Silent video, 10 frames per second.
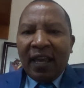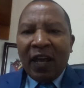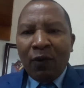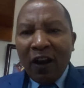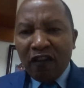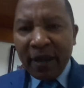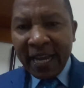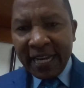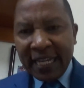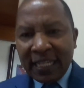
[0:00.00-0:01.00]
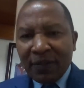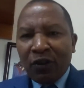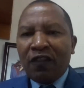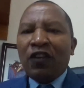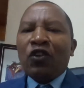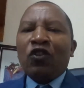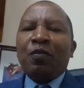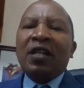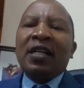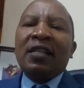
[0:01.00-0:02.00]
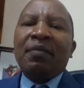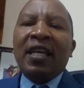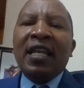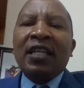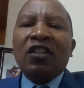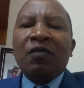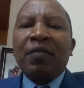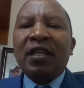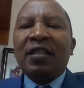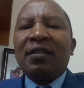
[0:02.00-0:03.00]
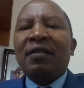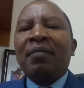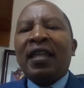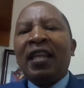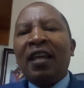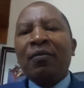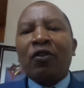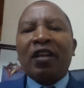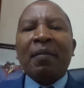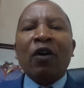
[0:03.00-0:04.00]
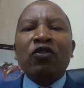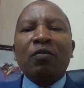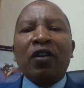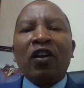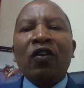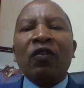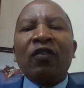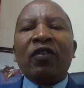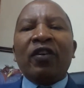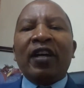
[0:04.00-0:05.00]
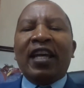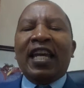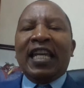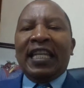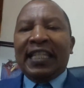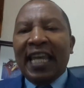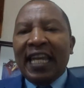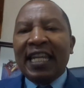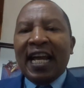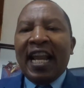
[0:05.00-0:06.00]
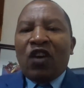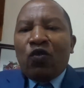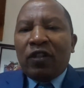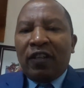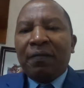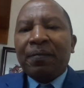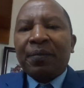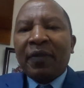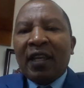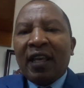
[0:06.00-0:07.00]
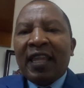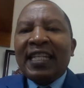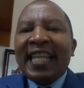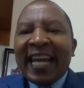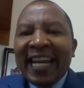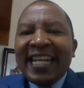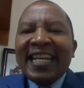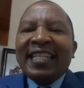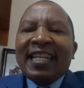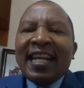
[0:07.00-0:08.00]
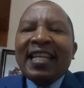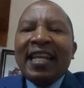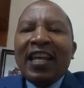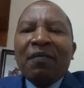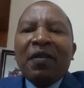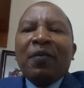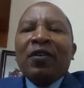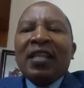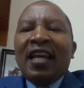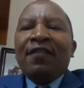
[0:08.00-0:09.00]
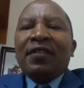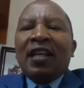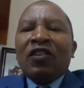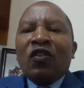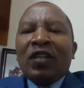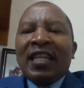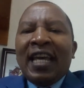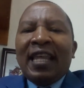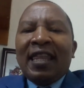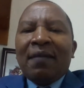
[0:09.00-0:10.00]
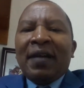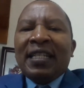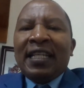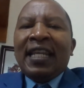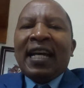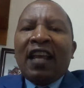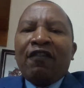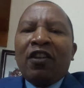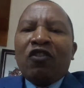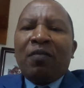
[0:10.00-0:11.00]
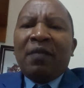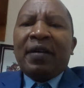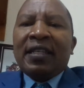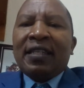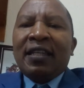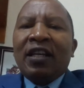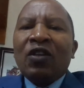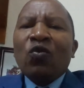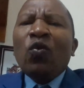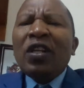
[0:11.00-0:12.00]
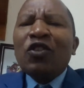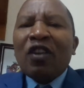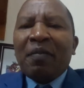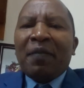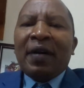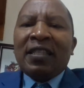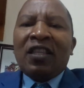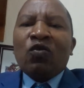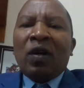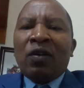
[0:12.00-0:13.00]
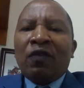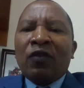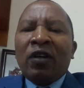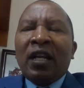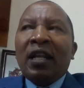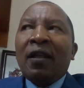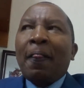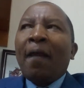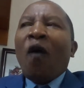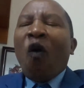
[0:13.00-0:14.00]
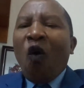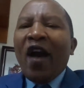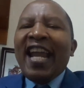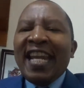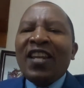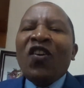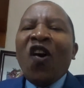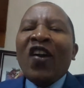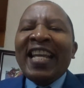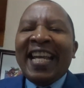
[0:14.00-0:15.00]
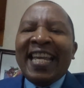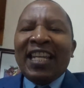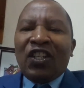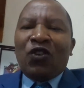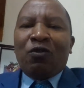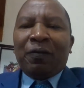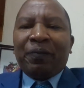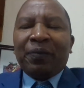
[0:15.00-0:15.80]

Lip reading: And one of my greatest motivational speakers, may he rest in peace, by the name Dr. Miles Monroe, he said, and I quote him, that the greatest tragedy in people's lives is not death, but leading a life without purpose. So what is your purpose in this world of God? Why did God create you?